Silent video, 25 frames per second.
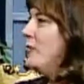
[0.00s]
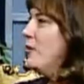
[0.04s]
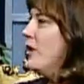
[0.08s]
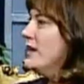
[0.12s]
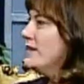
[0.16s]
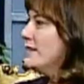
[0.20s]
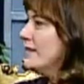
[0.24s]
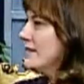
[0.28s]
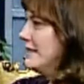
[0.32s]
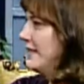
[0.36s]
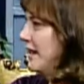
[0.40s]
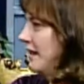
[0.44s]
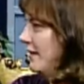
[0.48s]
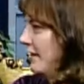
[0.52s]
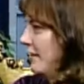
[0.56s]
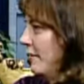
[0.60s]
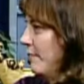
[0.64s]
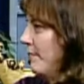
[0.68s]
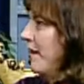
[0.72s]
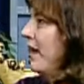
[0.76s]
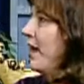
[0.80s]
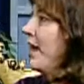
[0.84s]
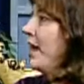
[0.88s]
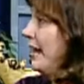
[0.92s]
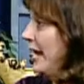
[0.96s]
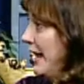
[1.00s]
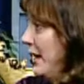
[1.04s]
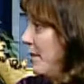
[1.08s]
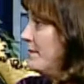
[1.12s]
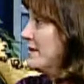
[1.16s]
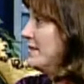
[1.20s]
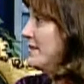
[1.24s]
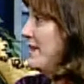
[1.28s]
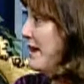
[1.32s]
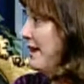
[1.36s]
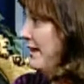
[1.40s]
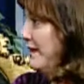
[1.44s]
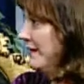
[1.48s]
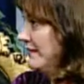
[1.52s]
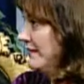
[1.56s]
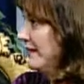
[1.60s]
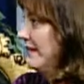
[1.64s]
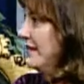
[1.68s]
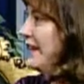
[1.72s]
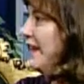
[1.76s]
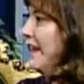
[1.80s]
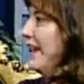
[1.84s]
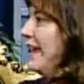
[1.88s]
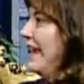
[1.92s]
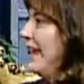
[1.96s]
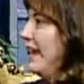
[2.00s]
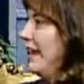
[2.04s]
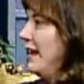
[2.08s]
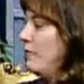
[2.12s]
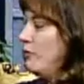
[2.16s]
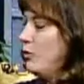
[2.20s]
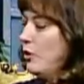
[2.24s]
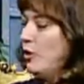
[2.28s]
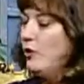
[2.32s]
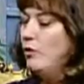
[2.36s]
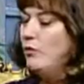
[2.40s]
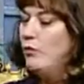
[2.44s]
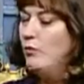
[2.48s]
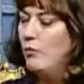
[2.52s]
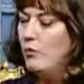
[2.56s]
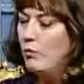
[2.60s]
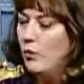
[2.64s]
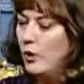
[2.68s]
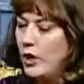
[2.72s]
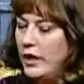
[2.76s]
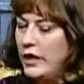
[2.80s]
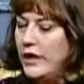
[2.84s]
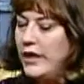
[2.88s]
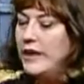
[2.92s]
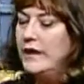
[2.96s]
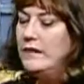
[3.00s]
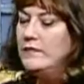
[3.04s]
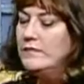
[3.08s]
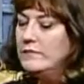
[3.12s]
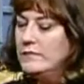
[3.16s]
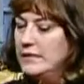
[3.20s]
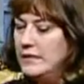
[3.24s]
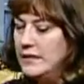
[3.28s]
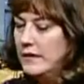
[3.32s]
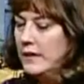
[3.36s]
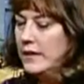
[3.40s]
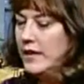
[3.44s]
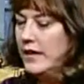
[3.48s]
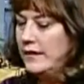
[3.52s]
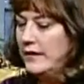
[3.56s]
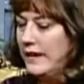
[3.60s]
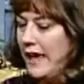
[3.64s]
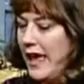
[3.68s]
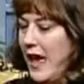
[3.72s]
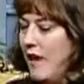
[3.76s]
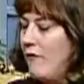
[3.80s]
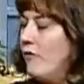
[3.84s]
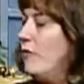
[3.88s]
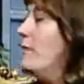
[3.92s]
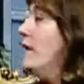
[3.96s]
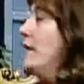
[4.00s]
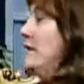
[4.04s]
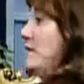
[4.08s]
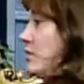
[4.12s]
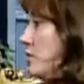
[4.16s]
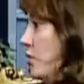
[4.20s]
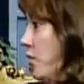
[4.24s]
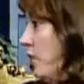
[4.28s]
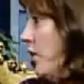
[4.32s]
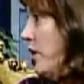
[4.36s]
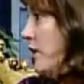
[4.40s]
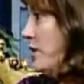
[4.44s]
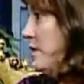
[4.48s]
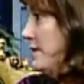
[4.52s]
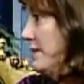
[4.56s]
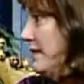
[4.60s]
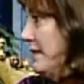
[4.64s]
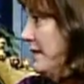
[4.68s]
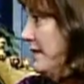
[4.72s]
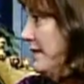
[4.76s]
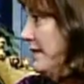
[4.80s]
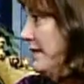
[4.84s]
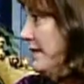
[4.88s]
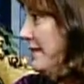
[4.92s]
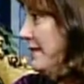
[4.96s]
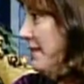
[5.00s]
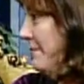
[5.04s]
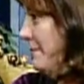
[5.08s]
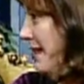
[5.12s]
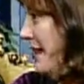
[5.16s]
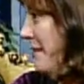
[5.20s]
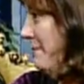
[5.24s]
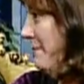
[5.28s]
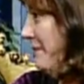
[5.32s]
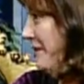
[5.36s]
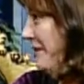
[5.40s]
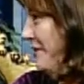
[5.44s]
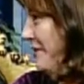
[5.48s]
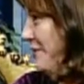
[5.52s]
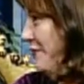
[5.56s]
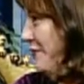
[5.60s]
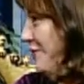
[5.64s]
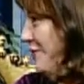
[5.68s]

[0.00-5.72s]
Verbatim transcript: then we're also selling them on Amazon. And we're working to, to have them in stores sometime in the near